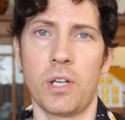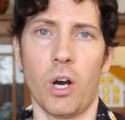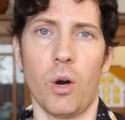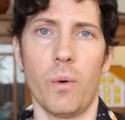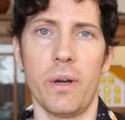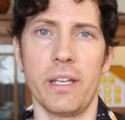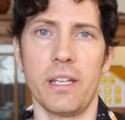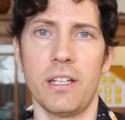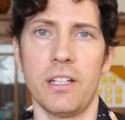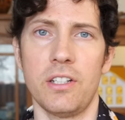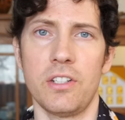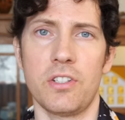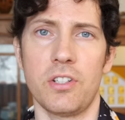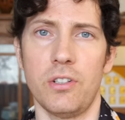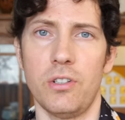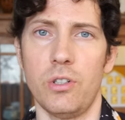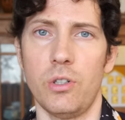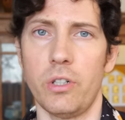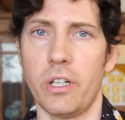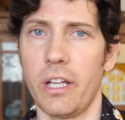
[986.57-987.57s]
going
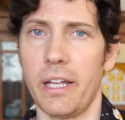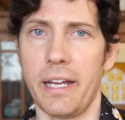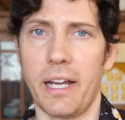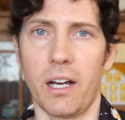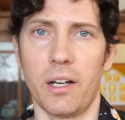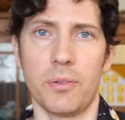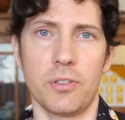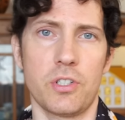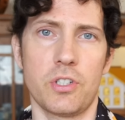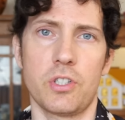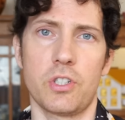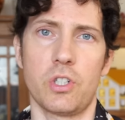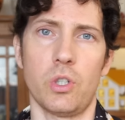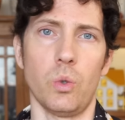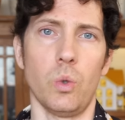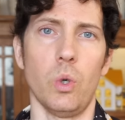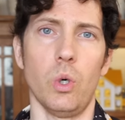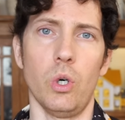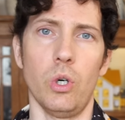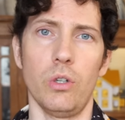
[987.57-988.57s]
into like a
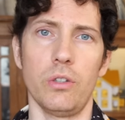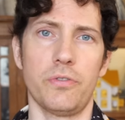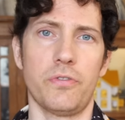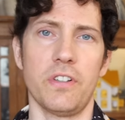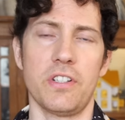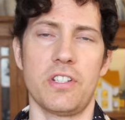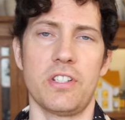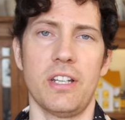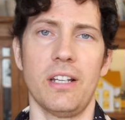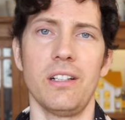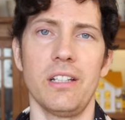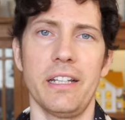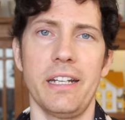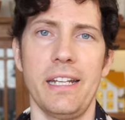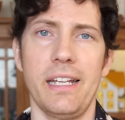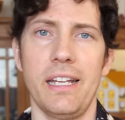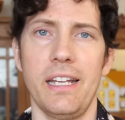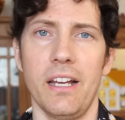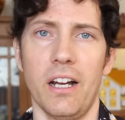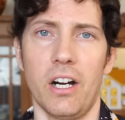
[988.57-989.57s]
school
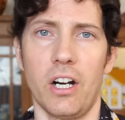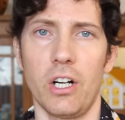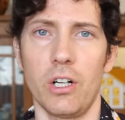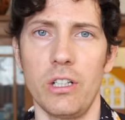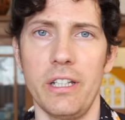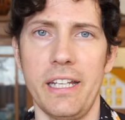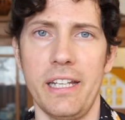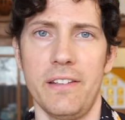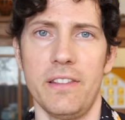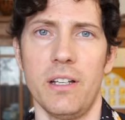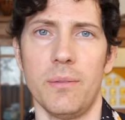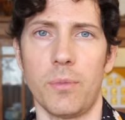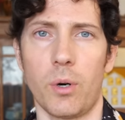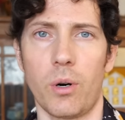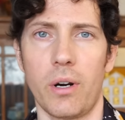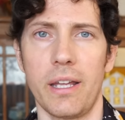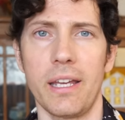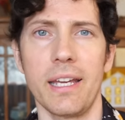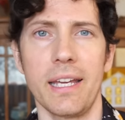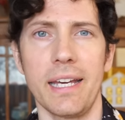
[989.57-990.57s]
facility early in the
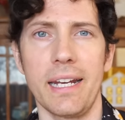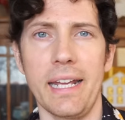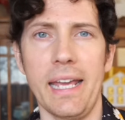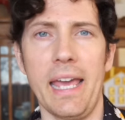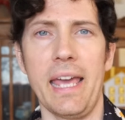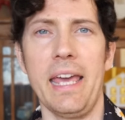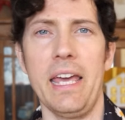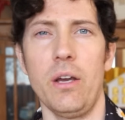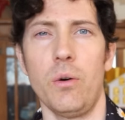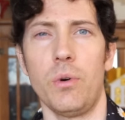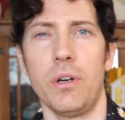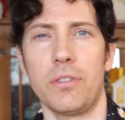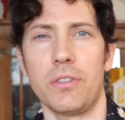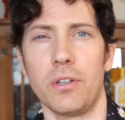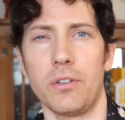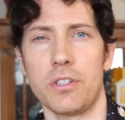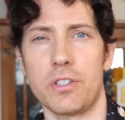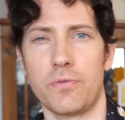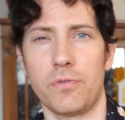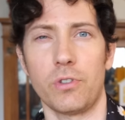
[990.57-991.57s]
morning and getting hit with
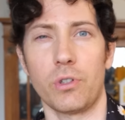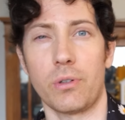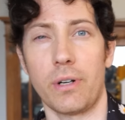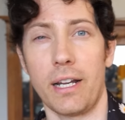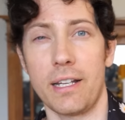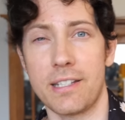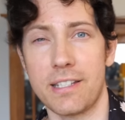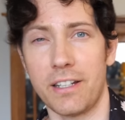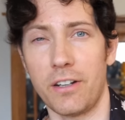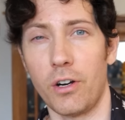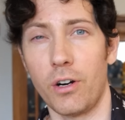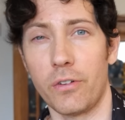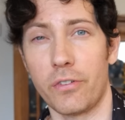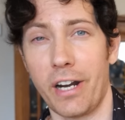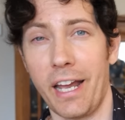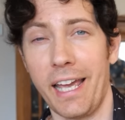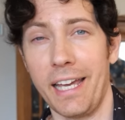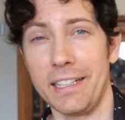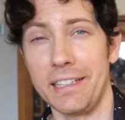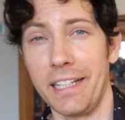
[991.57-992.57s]
those those fluorescent
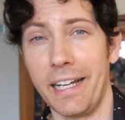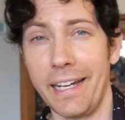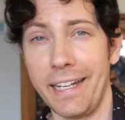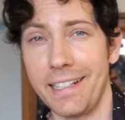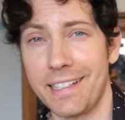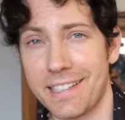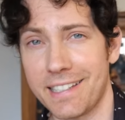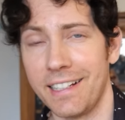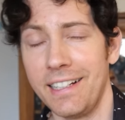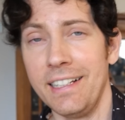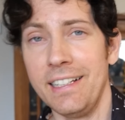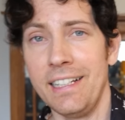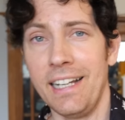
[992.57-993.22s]
overhead lights,